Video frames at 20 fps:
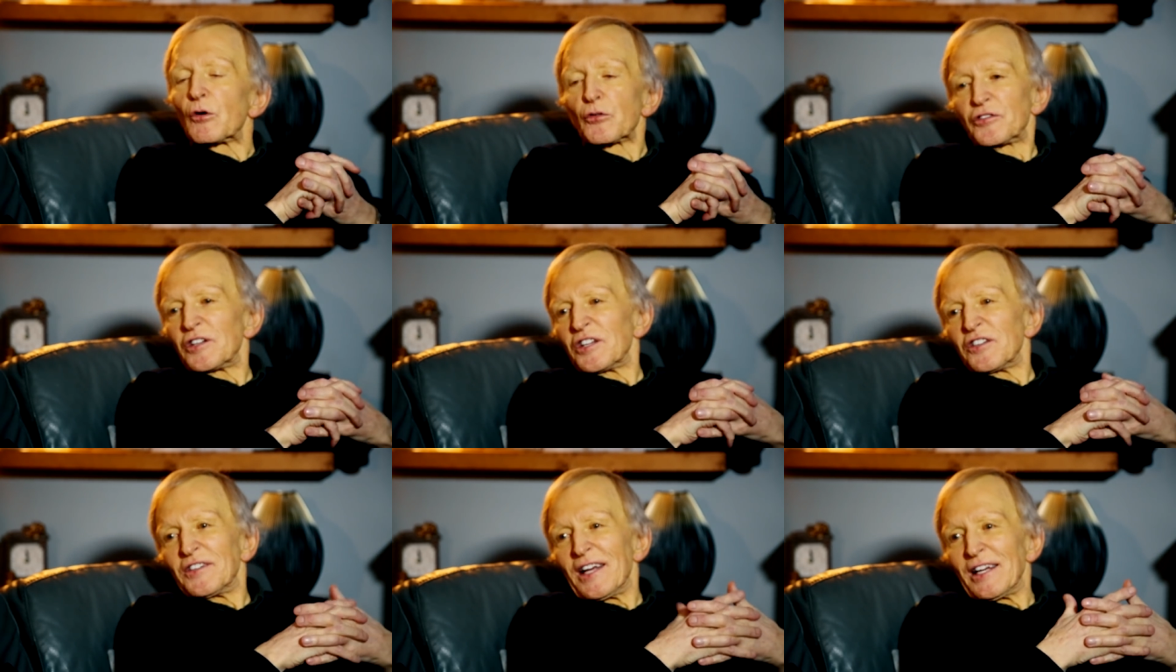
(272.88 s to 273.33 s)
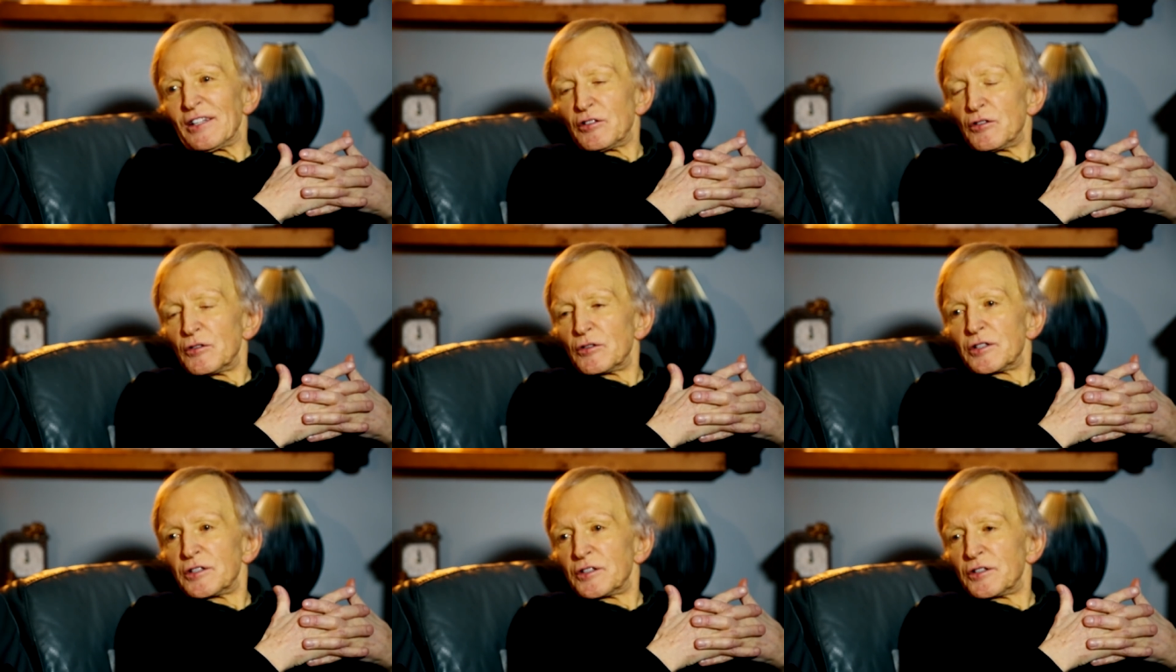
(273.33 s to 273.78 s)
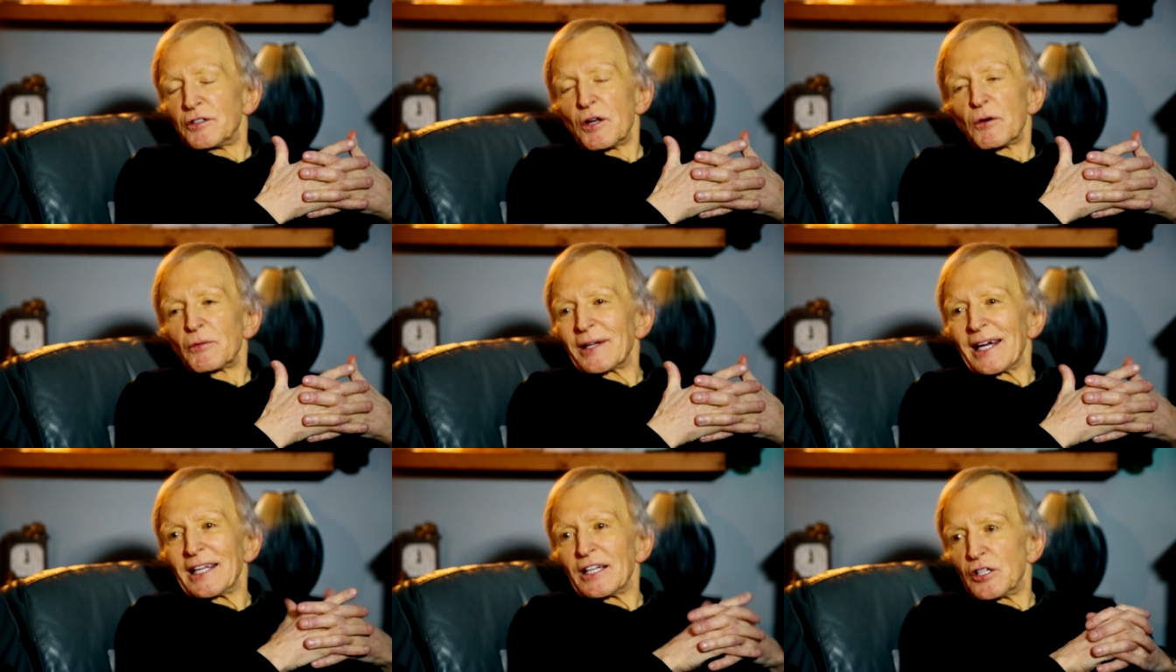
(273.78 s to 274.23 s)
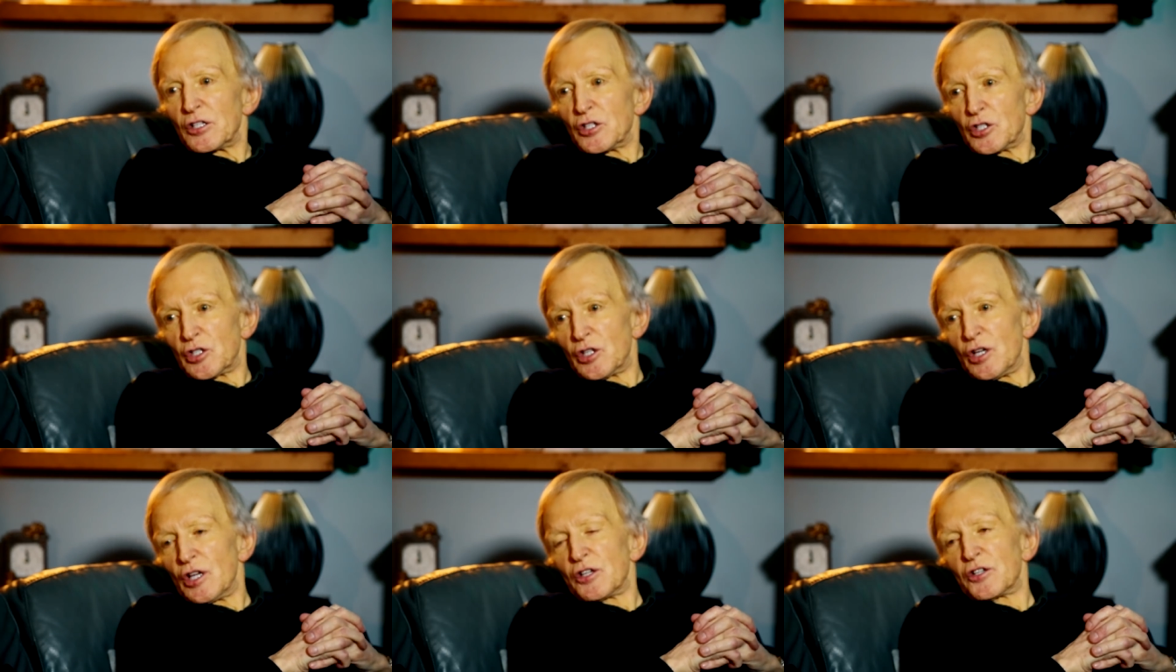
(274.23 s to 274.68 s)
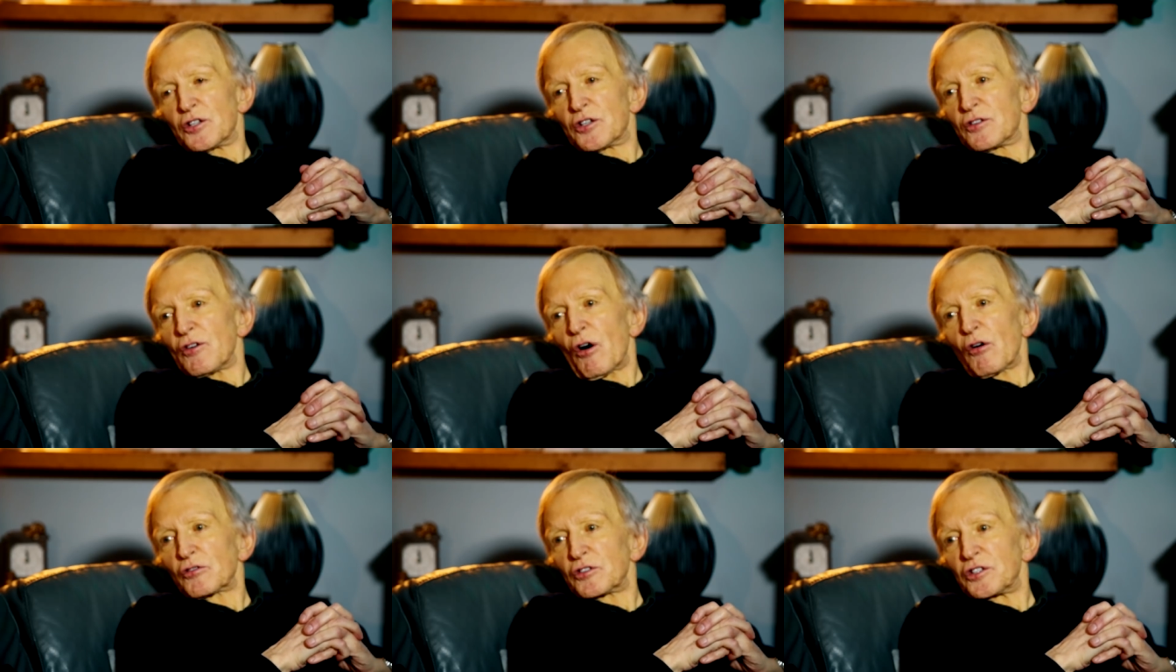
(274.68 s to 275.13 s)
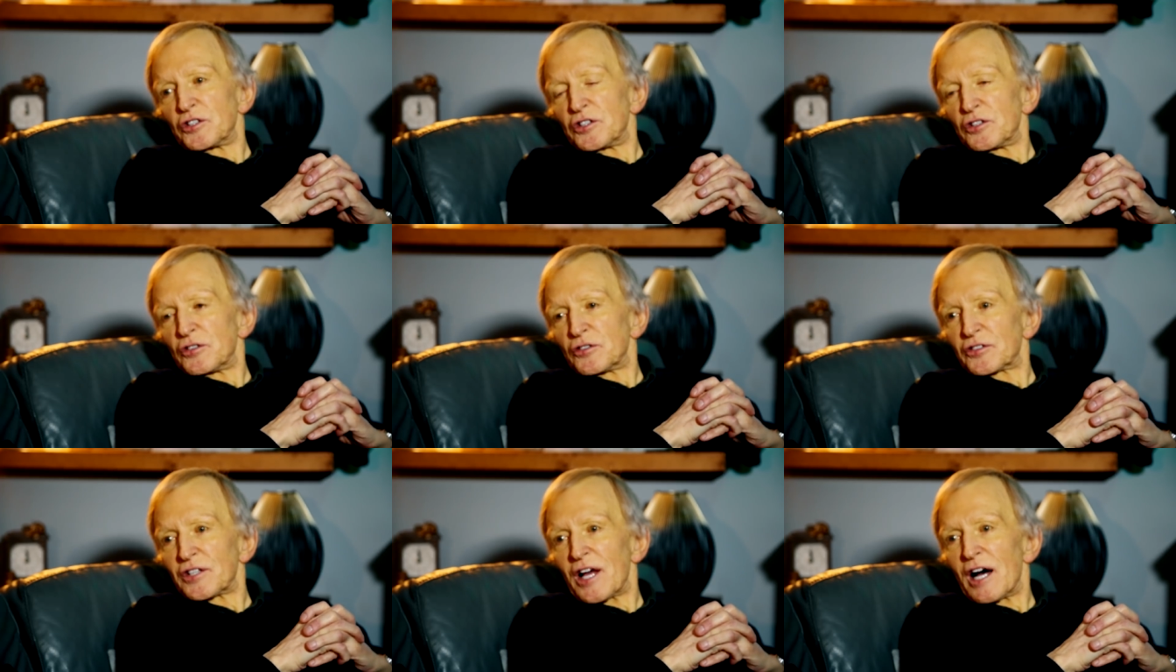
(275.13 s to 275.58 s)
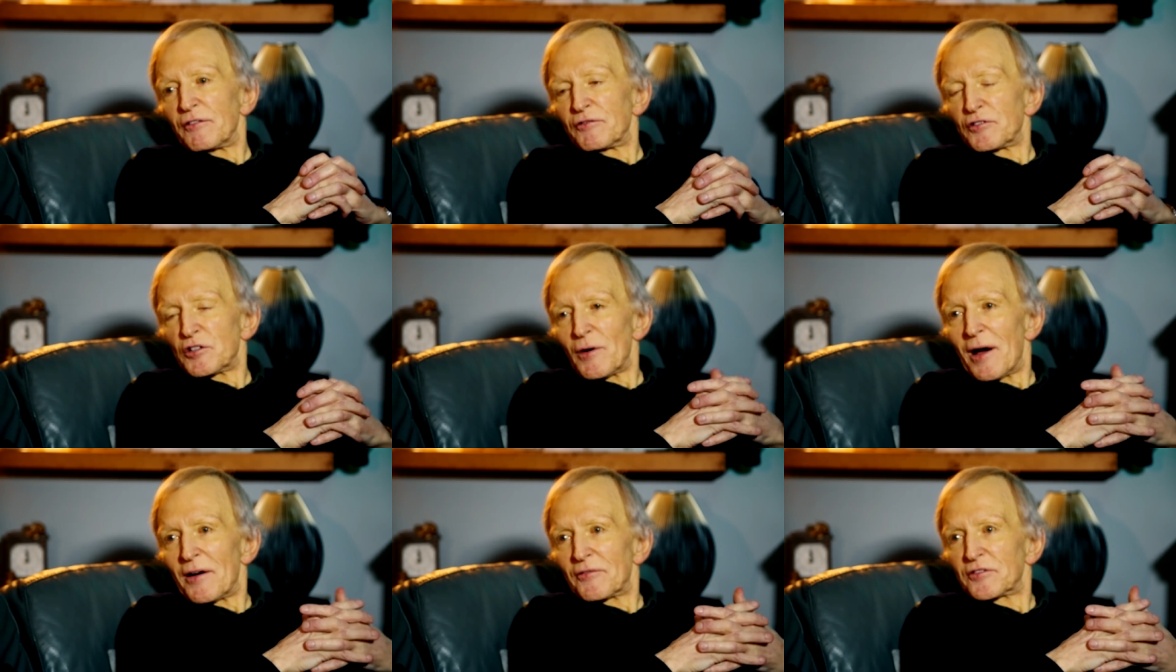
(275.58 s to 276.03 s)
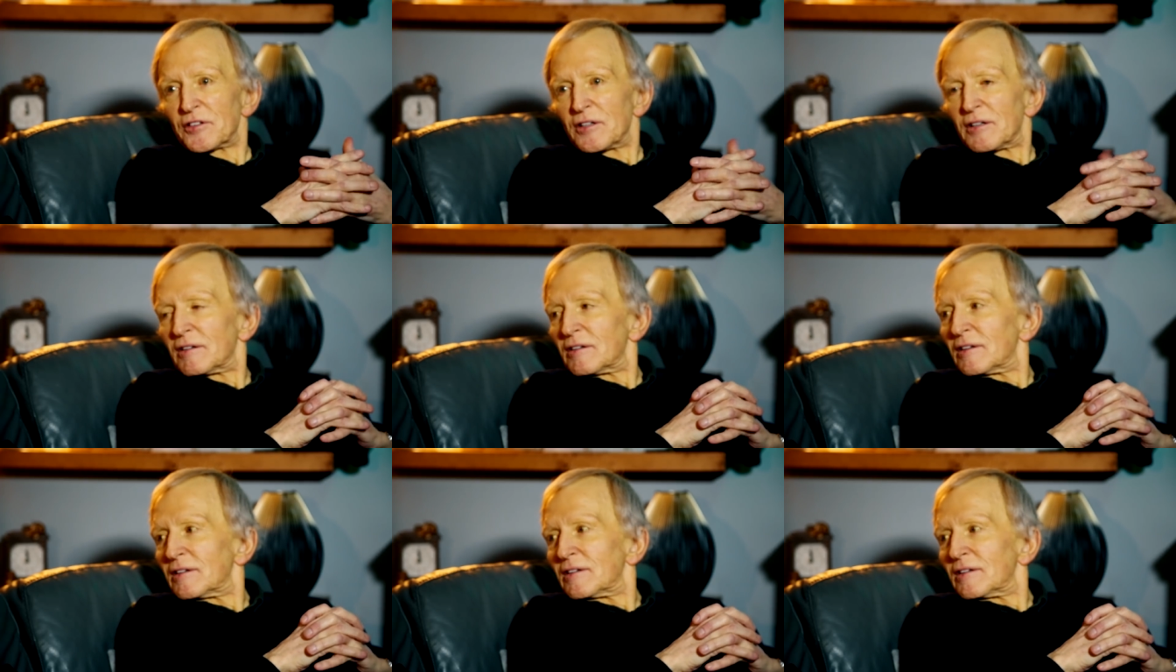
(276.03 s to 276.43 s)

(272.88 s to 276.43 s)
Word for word: course, these days, you don't get a doctor to yourself. You have to...